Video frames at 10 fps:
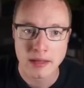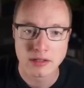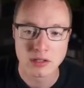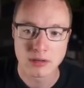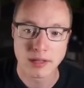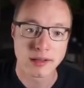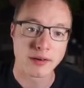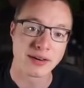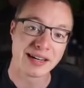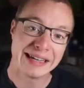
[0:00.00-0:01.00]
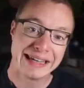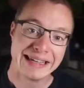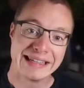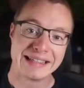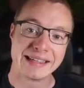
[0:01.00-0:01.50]
so that there
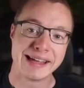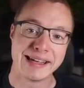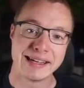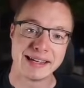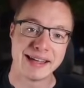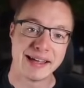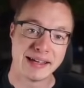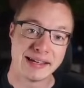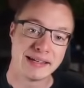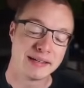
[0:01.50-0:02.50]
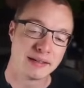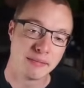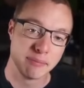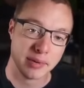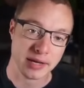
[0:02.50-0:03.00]
is a
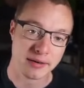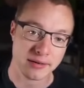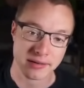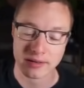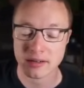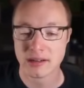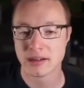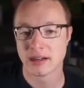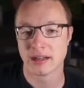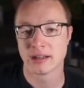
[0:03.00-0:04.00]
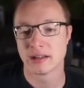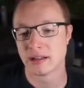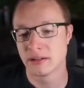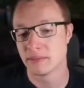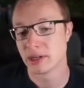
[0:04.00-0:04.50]
bigger
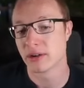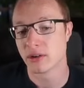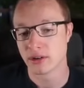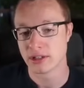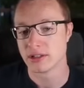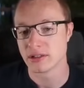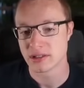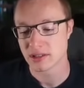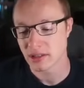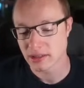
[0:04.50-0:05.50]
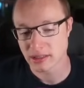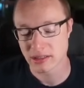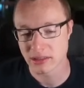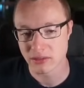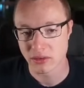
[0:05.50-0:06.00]
audience
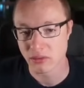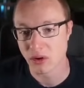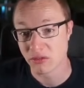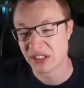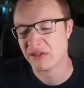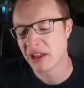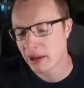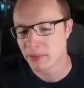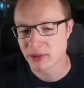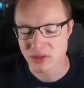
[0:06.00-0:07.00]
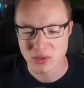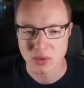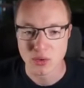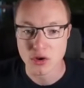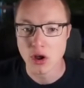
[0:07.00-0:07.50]
of developers
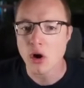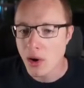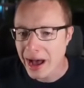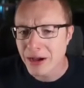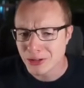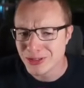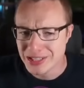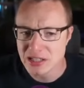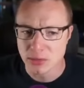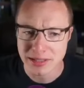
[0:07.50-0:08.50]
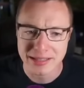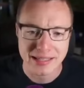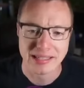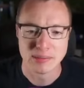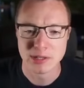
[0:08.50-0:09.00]
who know how to deal with
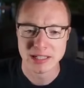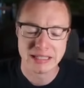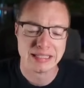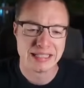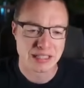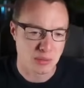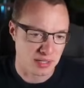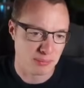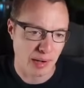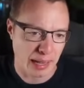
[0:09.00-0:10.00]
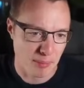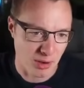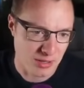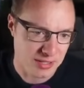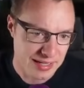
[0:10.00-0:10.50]
this, because it's quite a black
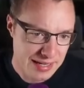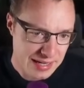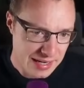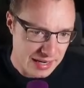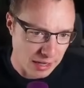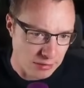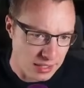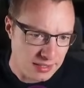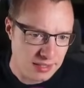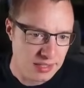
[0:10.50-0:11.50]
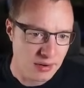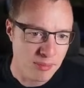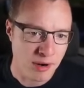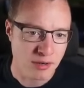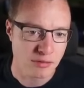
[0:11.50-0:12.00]
box. Now, the necessary
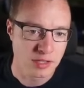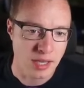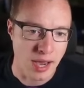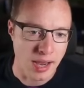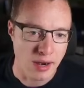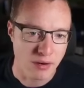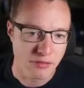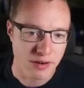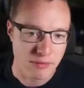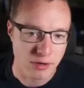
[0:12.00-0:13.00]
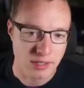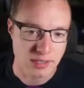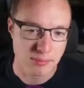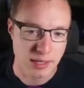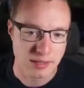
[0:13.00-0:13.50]
part of the IR framework
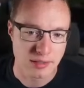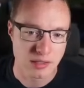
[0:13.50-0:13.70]
is embedded